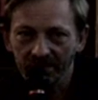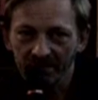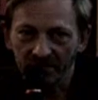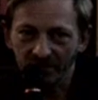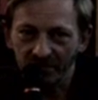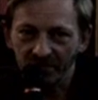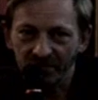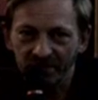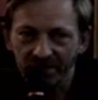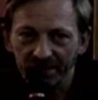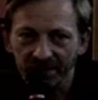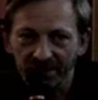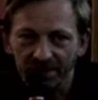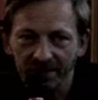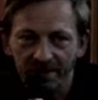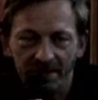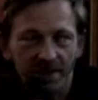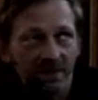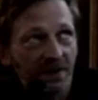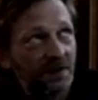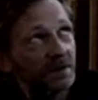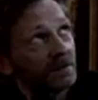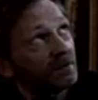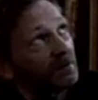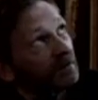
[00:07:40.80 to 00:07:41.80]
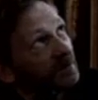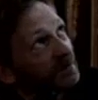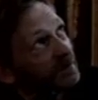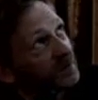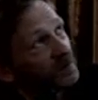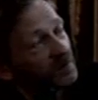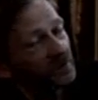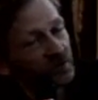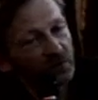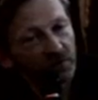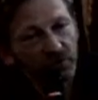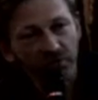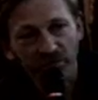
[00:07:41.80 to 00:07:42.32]
you see,
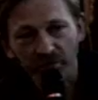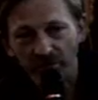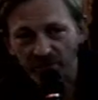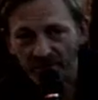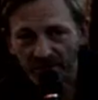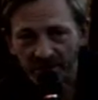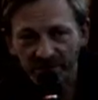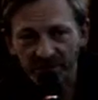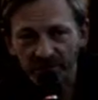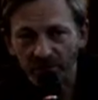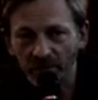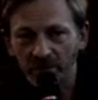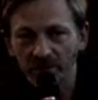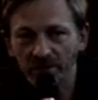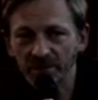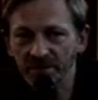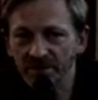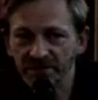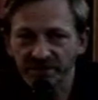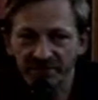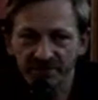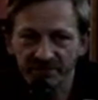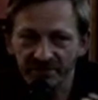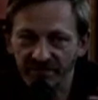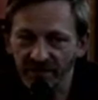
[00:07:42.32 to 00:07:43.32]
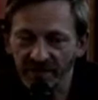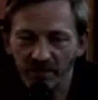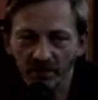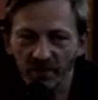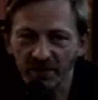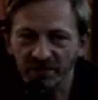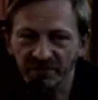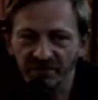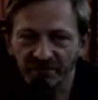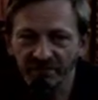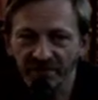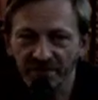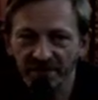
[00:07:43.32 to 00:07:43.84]
so this work is very
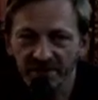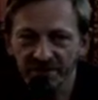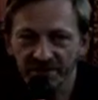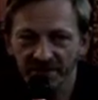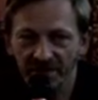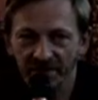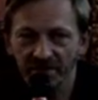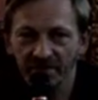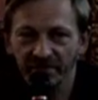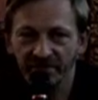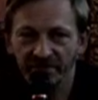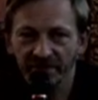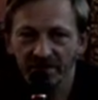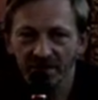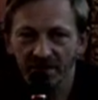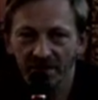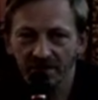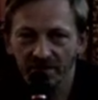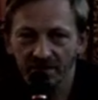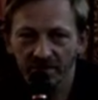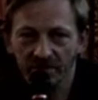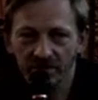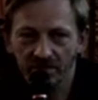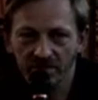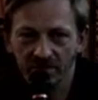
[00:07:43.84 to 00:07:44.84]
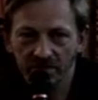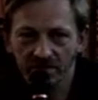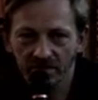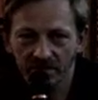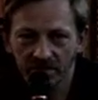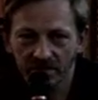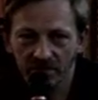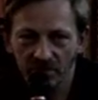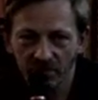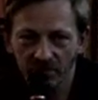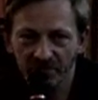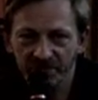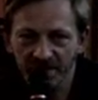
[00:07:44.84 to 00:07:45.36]
much finished, and I'm very
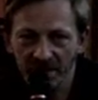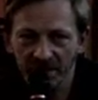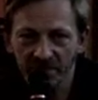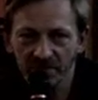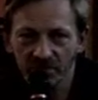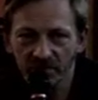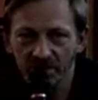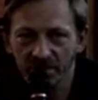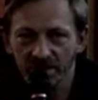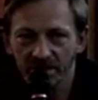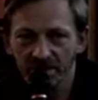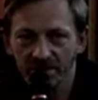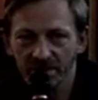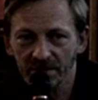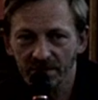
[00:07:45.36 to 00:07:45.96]
content with it.